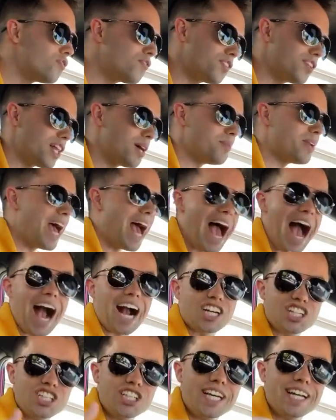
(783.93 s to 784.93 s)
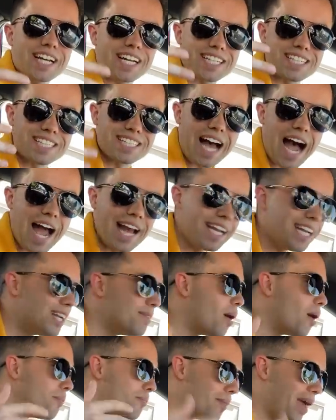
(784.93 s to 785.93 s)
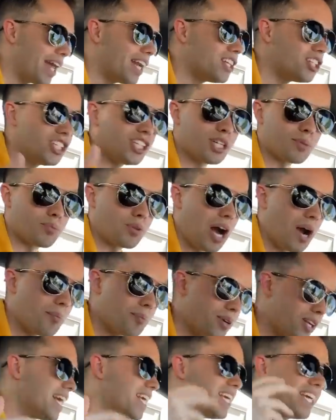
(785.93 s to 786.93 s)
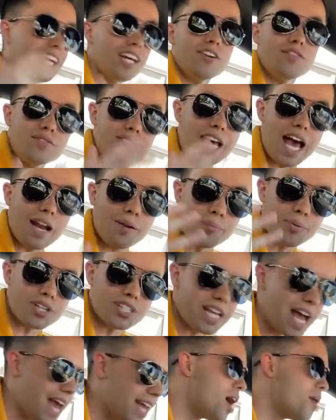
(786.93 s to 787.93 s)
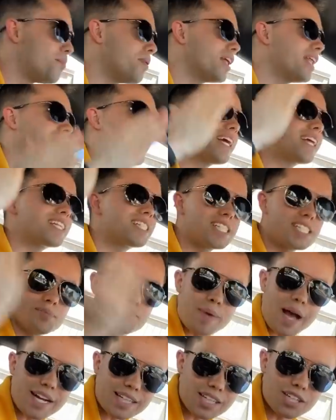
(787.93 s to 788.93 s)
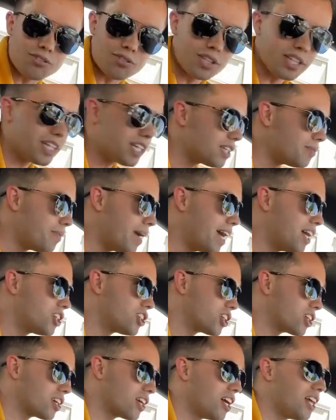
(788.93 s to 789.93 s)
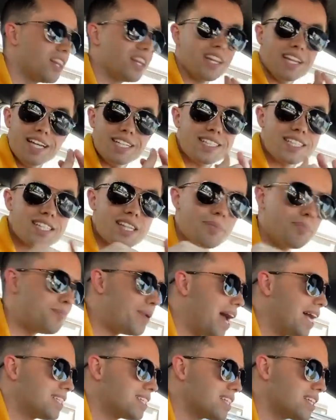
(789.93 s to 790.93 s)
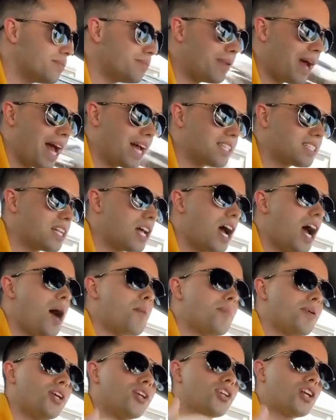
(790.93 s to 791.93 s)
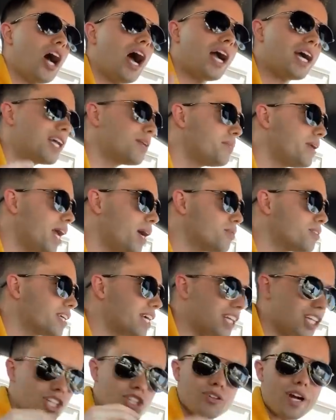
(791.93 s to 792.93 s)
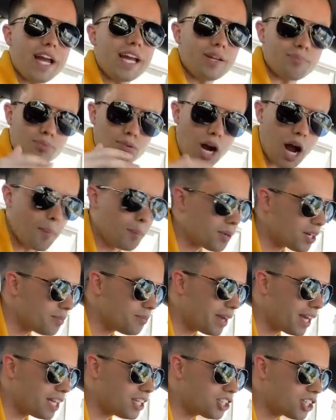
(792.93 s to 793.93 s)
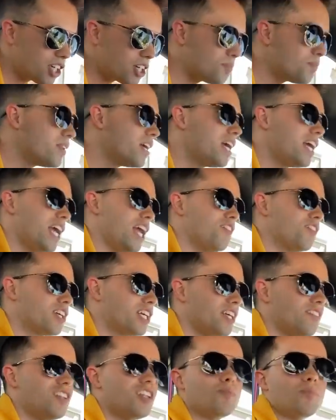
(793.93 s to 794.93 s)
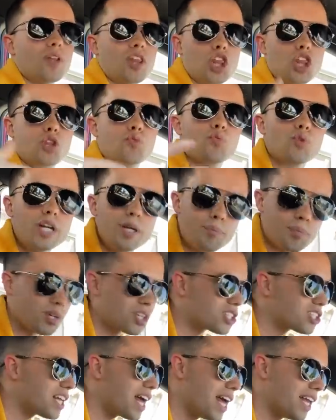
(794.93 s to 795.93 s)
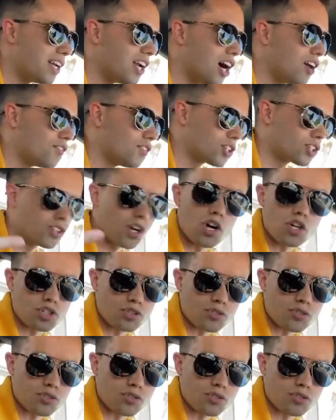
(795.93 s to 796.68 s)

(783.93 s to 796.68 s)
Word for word: for them to actually get excited about managing your property. Give 10%, but then expect a really good manager. Liz is the best of the best, but you're not gonna be able to get a great property manager if you're giving them a 3% of the gross